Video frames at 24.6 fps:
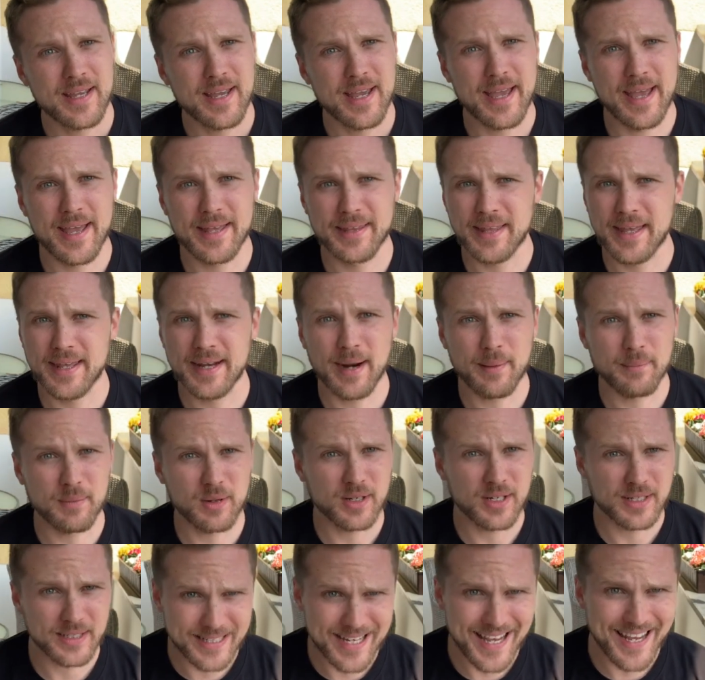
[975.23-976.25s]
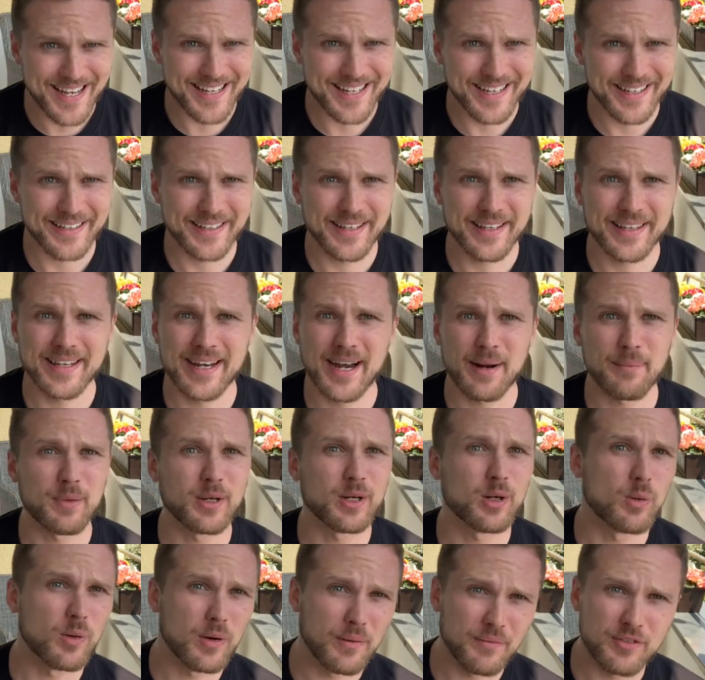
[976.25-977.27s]
and then I'm going to take it and then I'm going
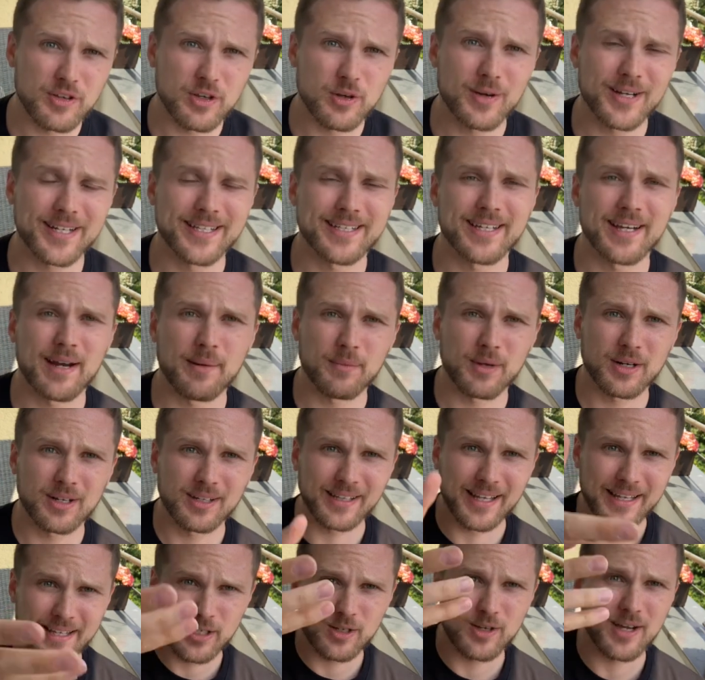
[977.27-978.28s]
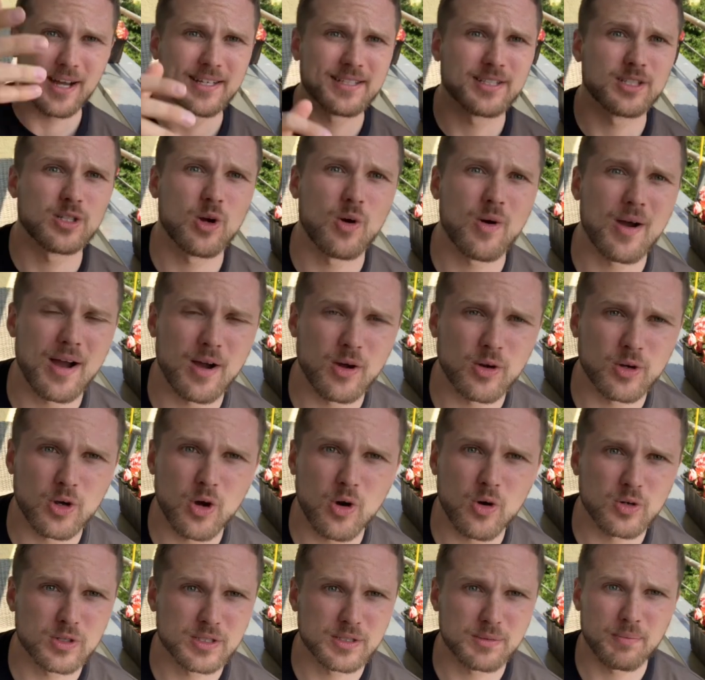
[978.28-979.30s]
to review it and I'm going to let you guys know how it
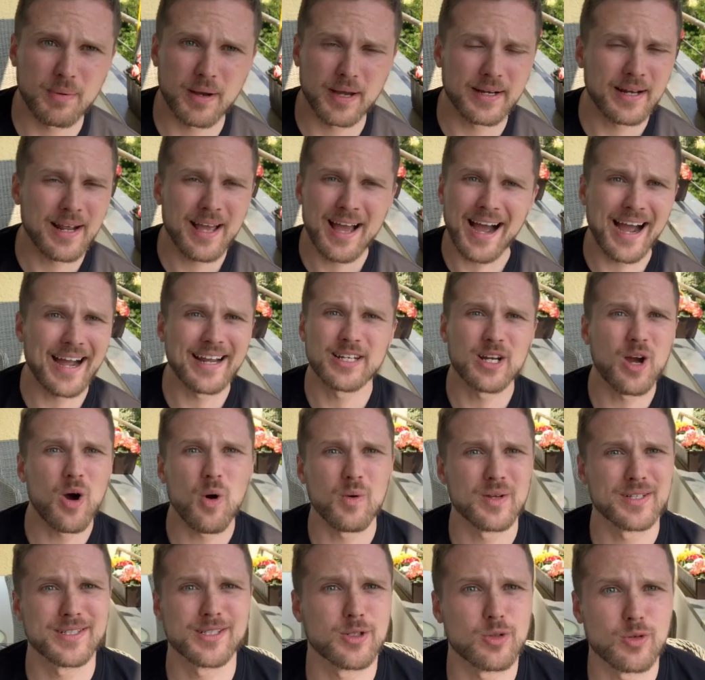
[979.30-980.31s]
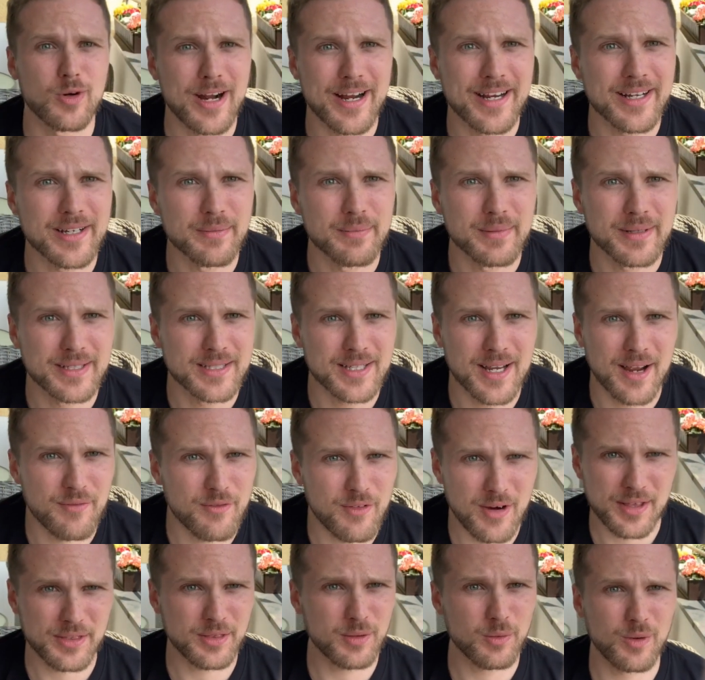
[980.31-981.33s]
goes. But I know it's great because I've
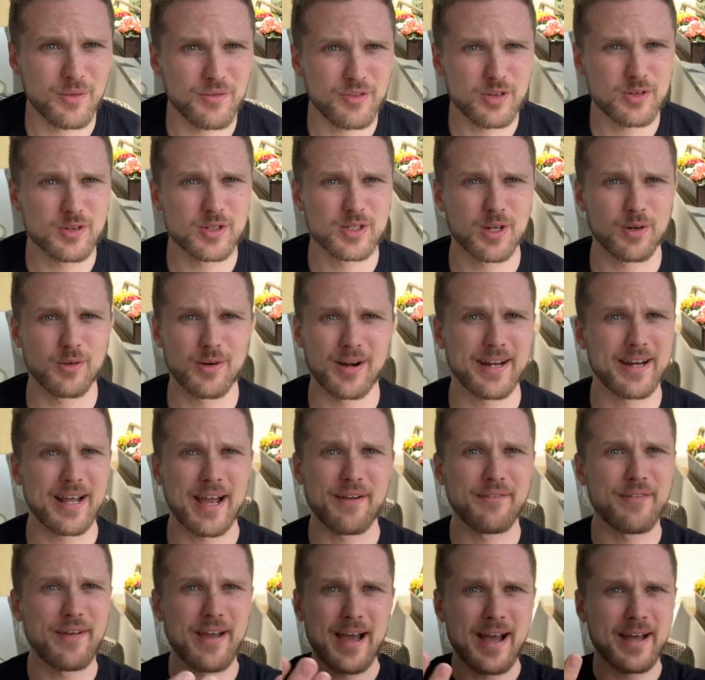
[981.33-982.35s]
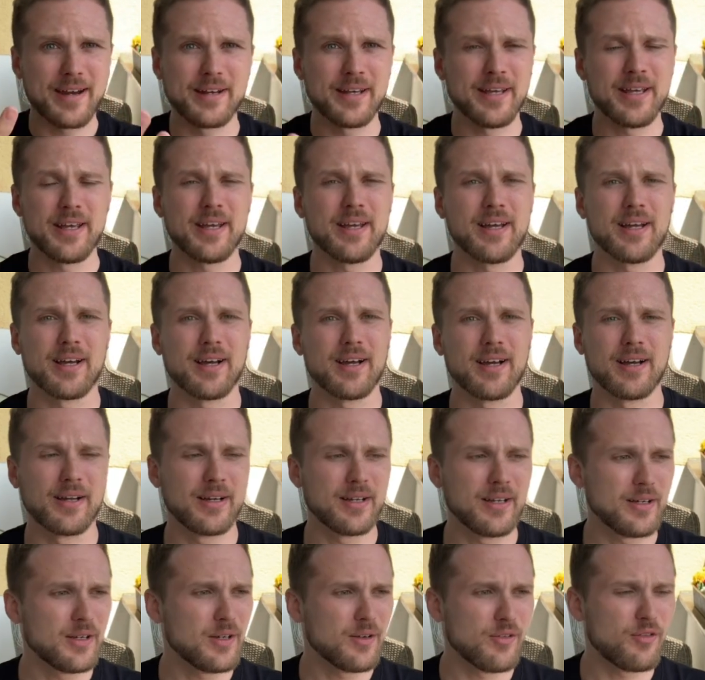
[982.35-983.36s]
read the reviews already. I've had uh,
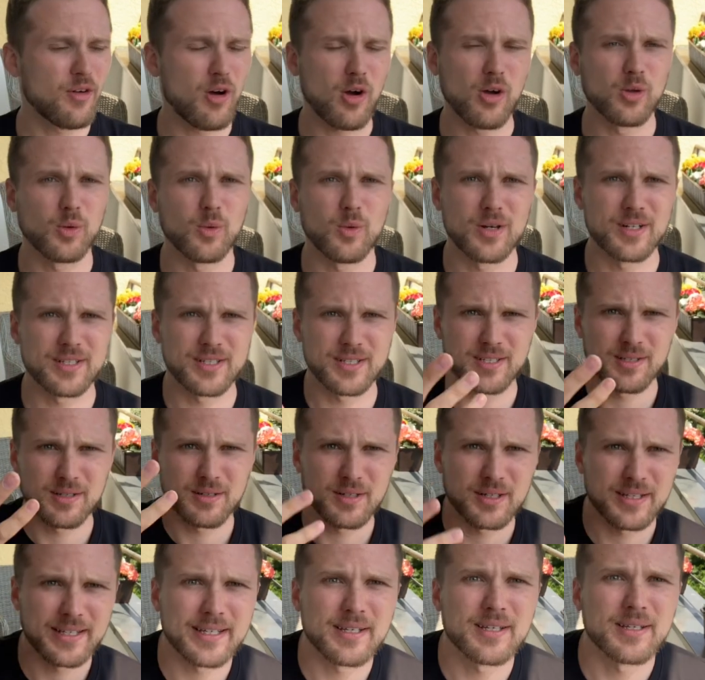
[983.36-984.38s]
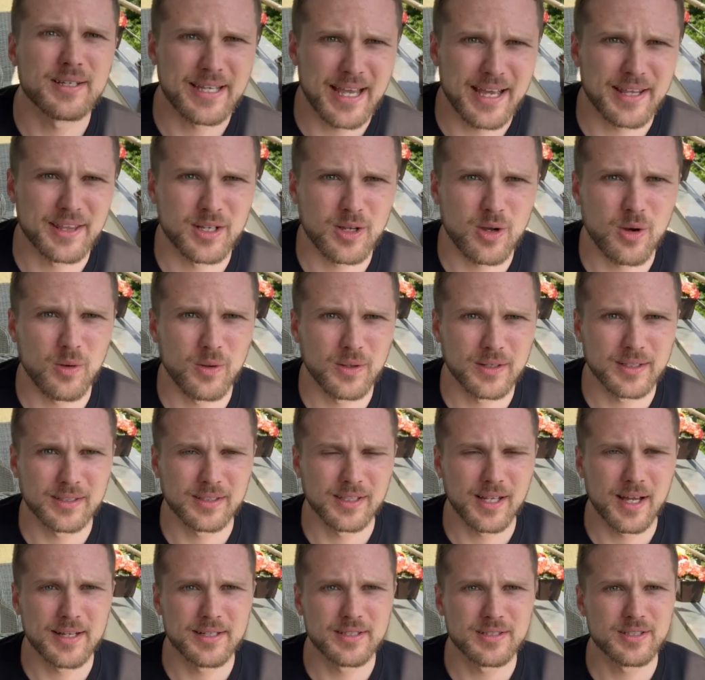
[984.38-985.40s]
followers get the colon
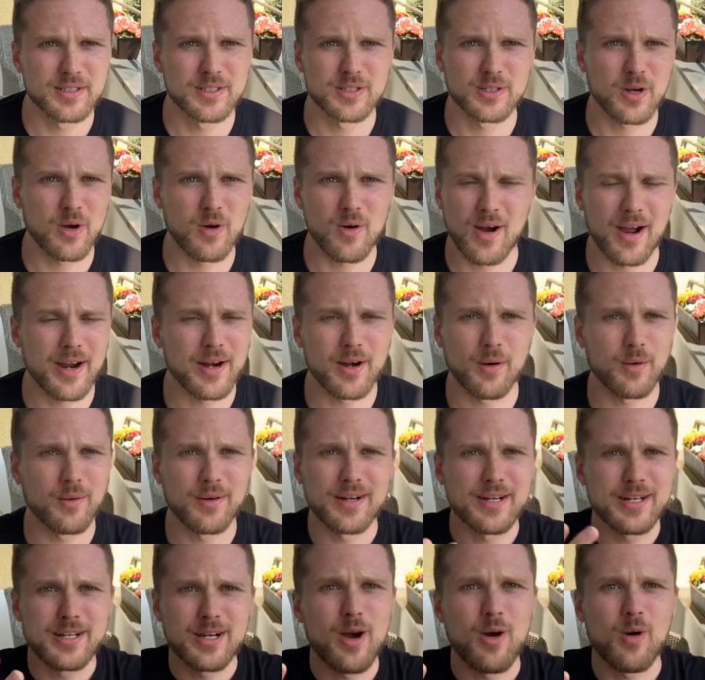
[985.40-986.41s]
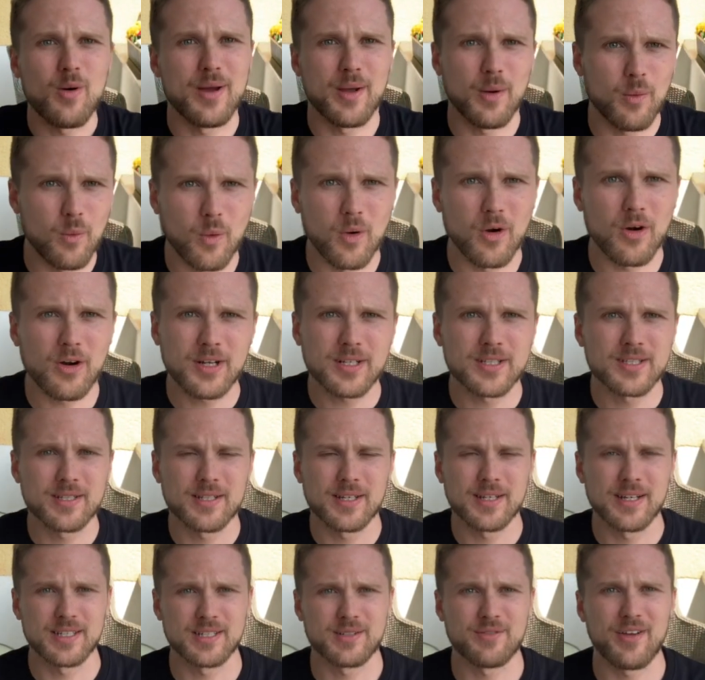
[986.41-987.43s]
cleanse, so I already know it works
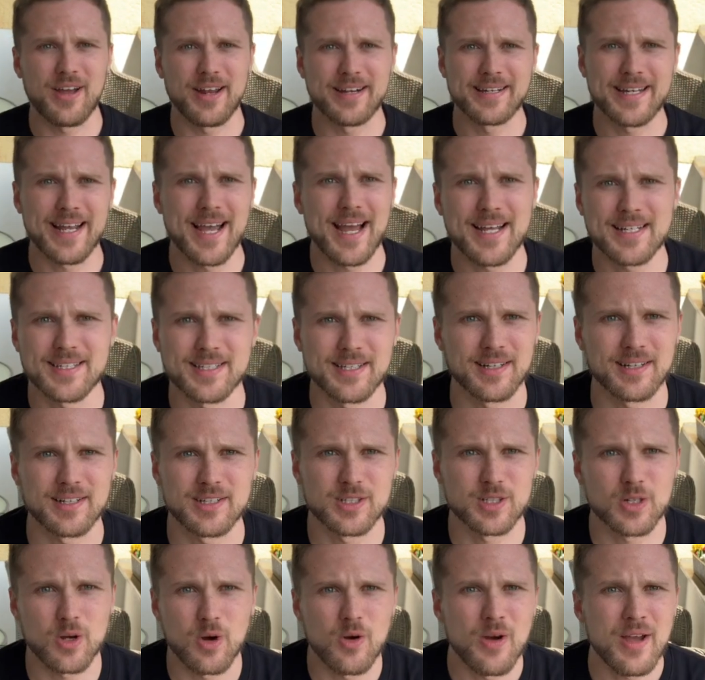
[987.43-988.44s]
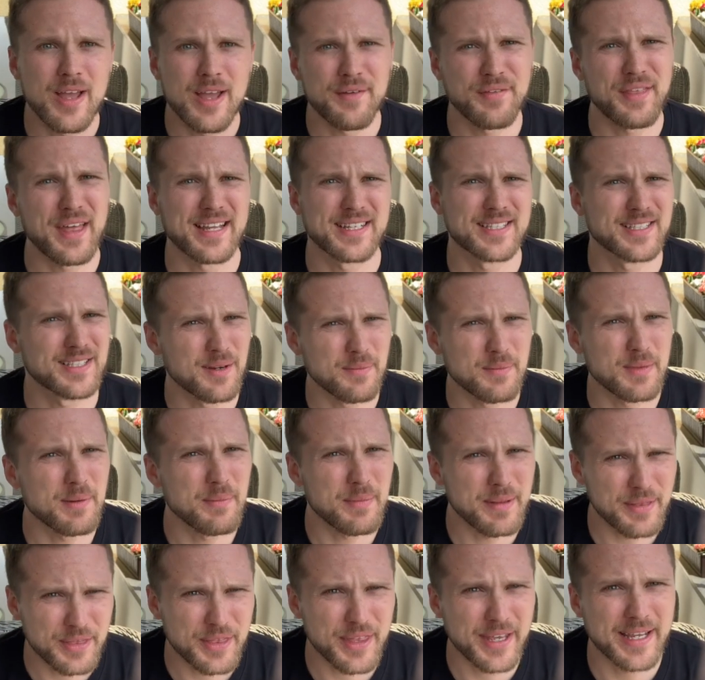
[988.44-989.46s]
and it's fantastic. So if that's something you've
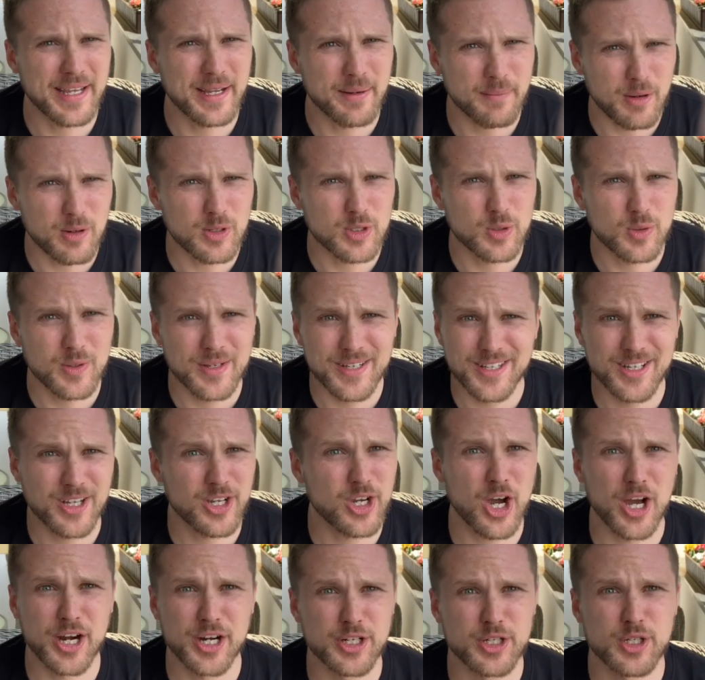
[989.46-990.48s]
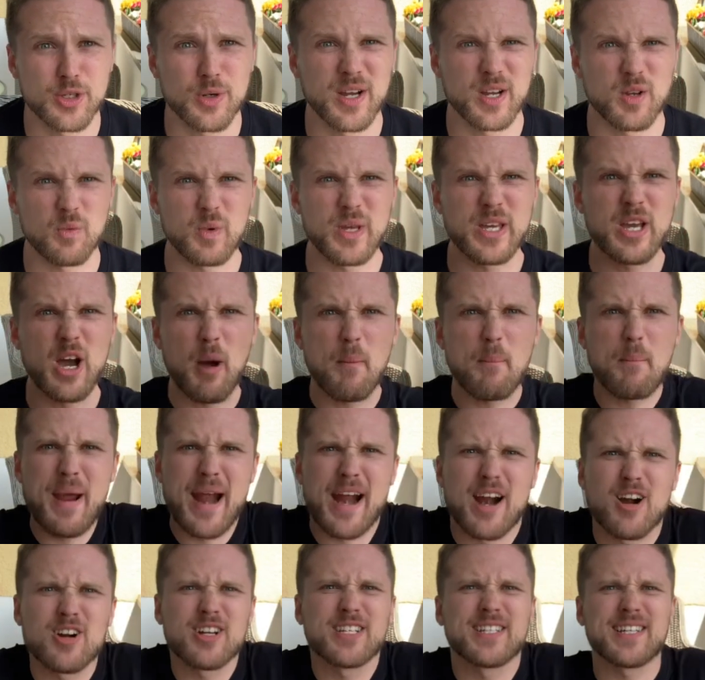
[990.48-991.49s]
been thinking about doing, you got to do it. We got
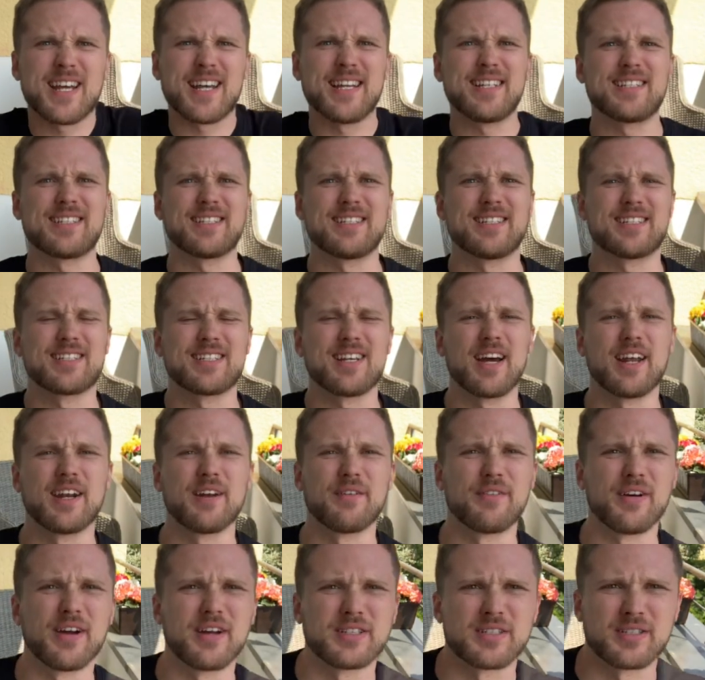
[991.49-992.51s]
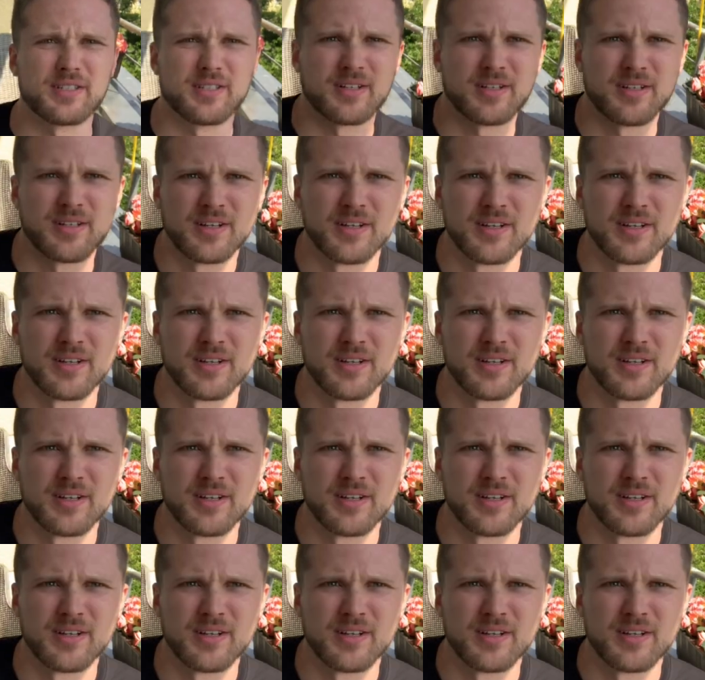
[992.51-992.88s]
parasites inside of us.